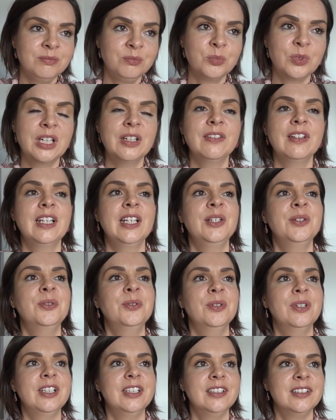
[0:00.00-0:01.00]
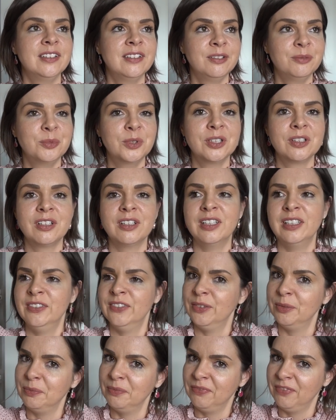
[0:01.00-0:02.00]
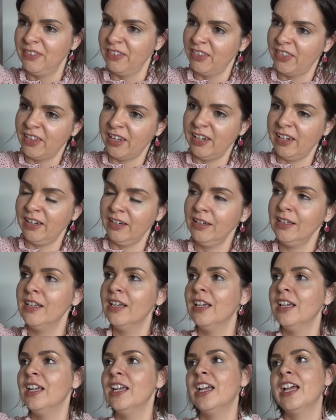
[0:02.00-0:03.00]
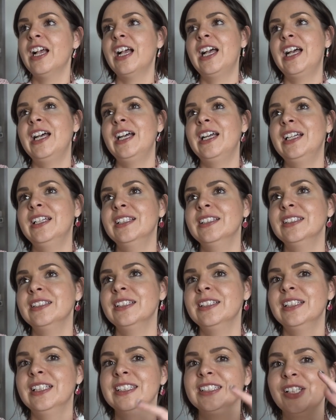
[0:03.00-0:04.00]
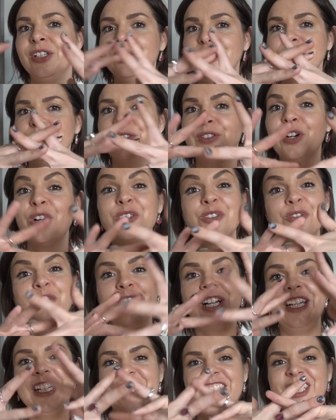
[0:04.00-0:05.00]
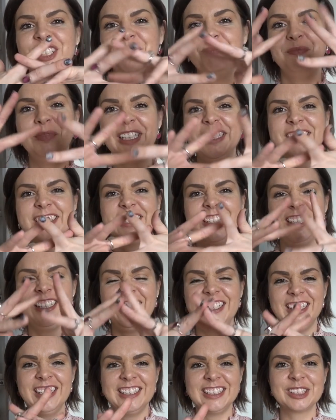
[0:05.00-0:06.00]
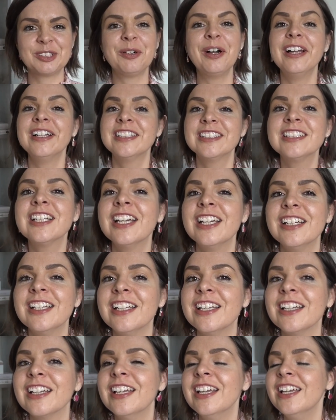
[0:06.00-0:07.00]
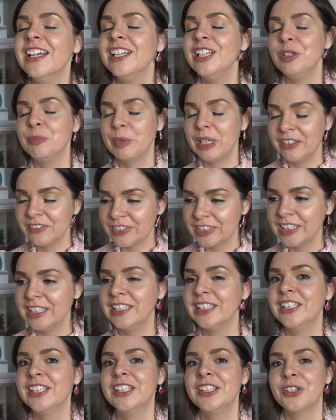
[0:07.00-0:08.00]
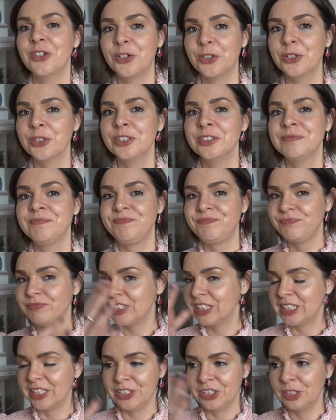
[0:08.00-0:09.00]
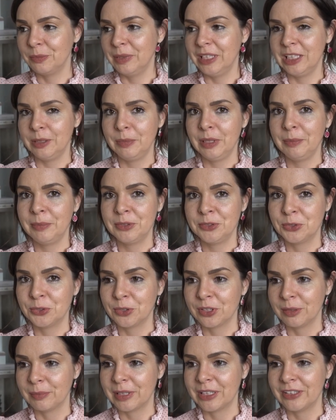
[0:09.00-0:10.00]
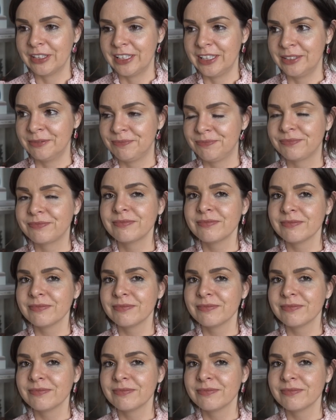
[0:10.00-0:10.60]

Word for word: whatever they call it, wildlife thing. And there's lots of conflict basically, and it's quite entertaining. You may have seen it on social media, people talking about it,